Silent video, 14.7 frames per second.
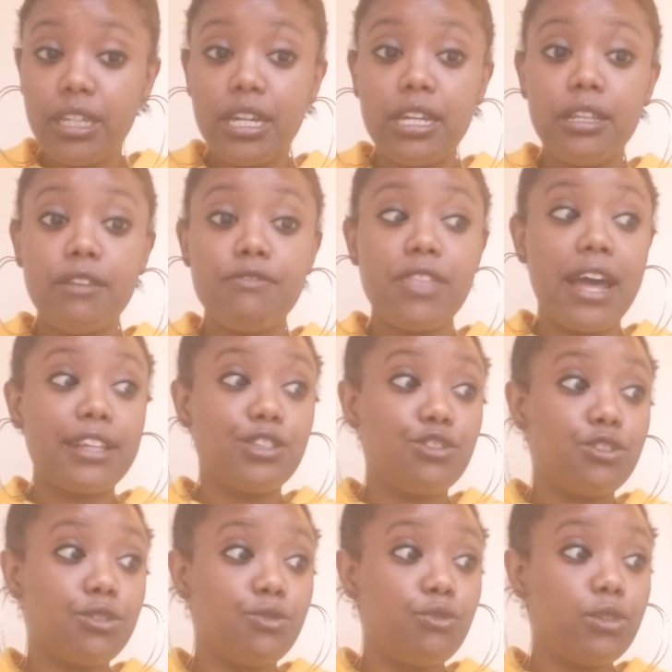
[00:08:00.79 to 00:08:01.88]
and if
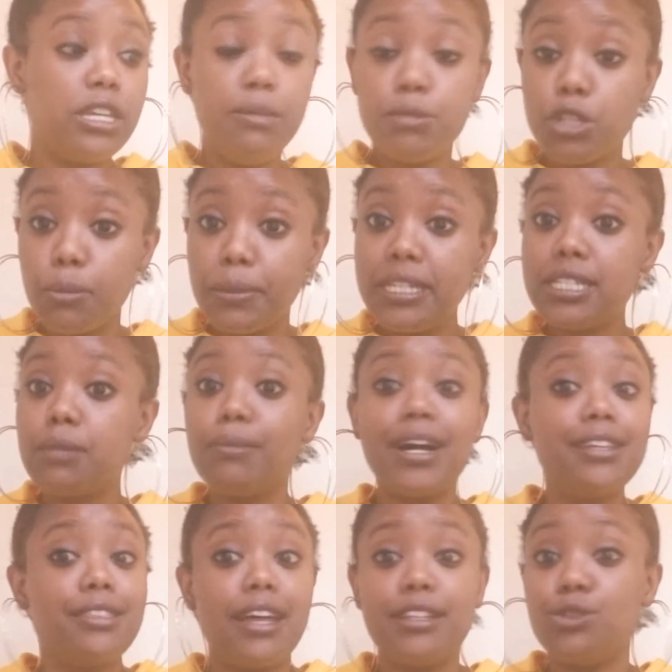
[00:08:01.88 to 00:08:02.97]
that's keeps their peace of
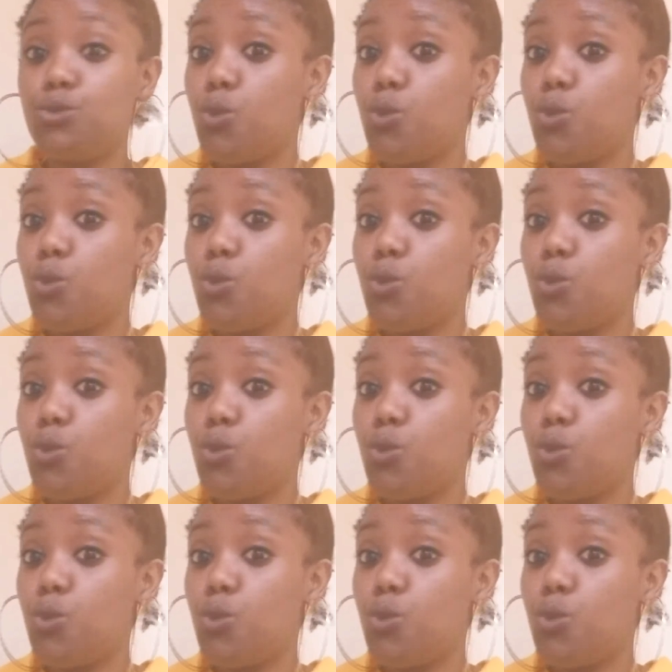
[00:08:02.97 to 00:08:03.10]
mind, that's